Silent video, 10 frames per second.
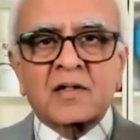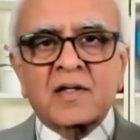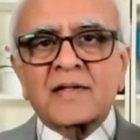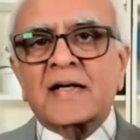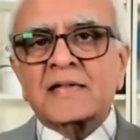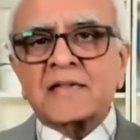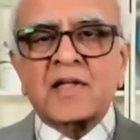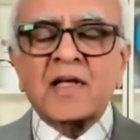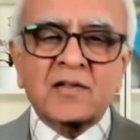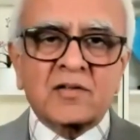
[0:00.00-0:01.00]
These are the
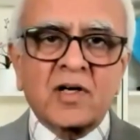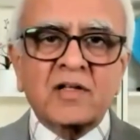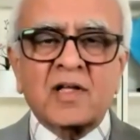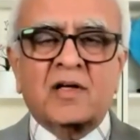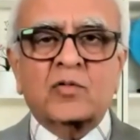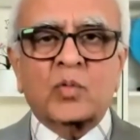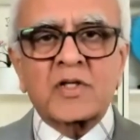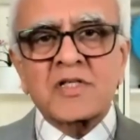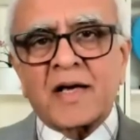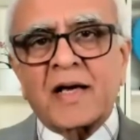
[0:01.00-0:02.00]
three things
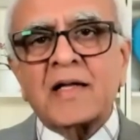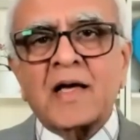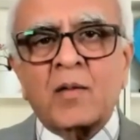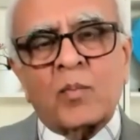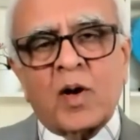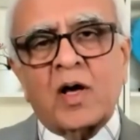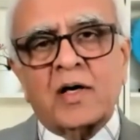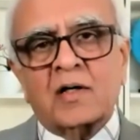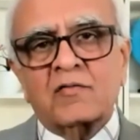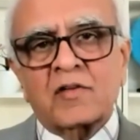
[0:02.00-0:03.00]
which any
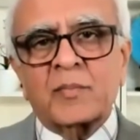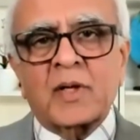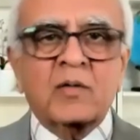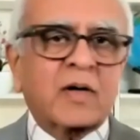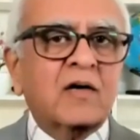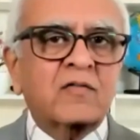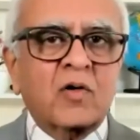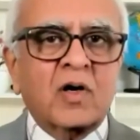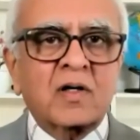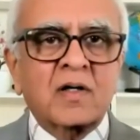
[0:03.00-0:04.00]
employer will be looking
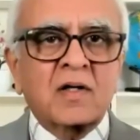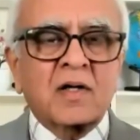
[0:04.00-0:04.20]
for.